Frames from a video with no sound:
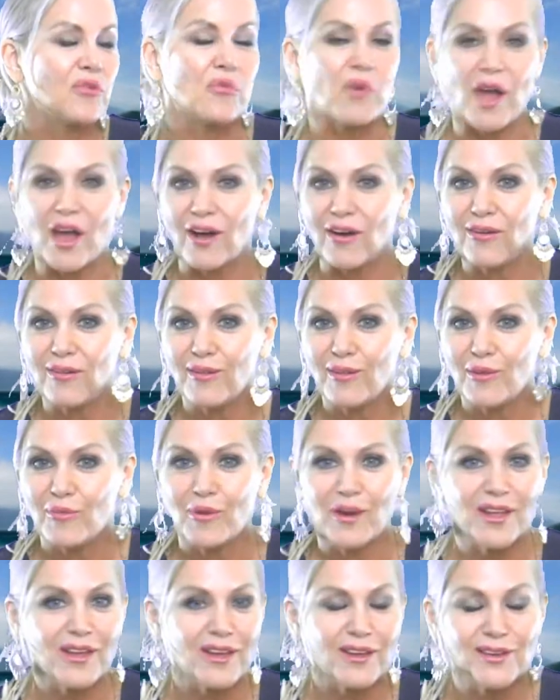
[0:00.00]
well,
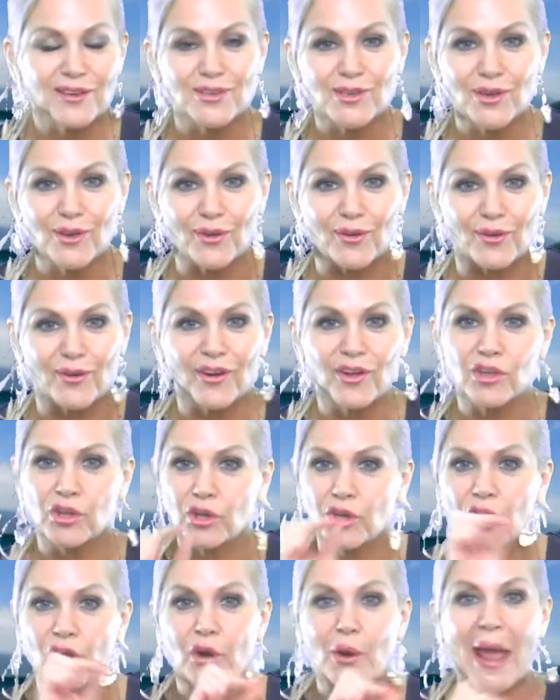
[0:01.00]
what are you going to do?
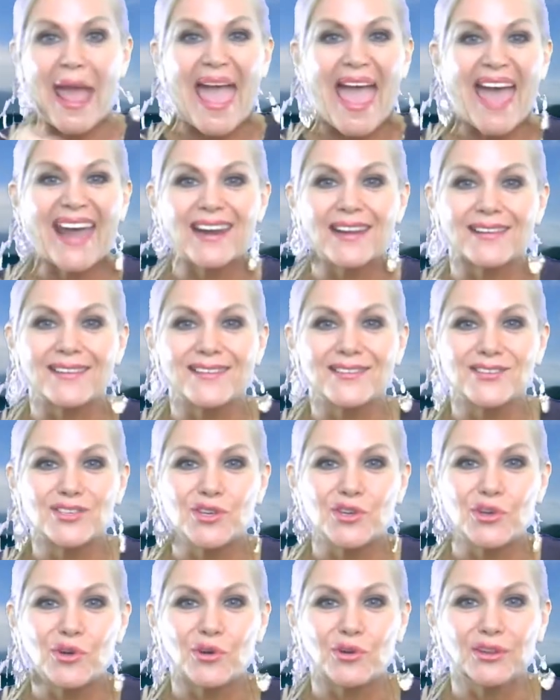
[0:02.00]
You're going to add it
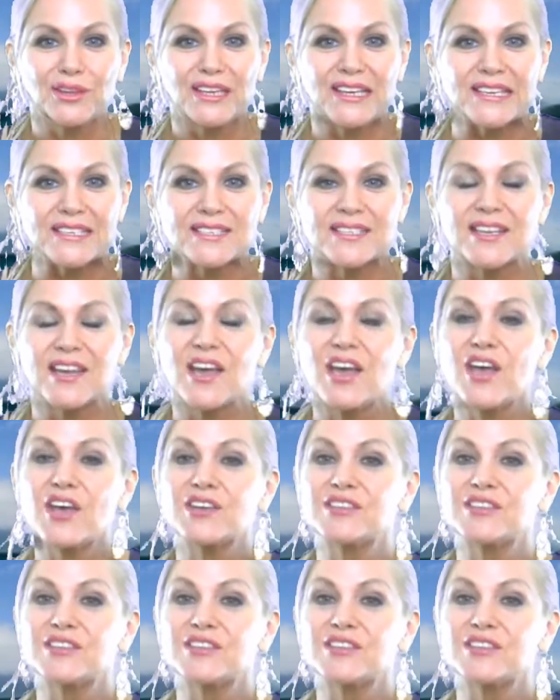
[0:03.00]
to your list.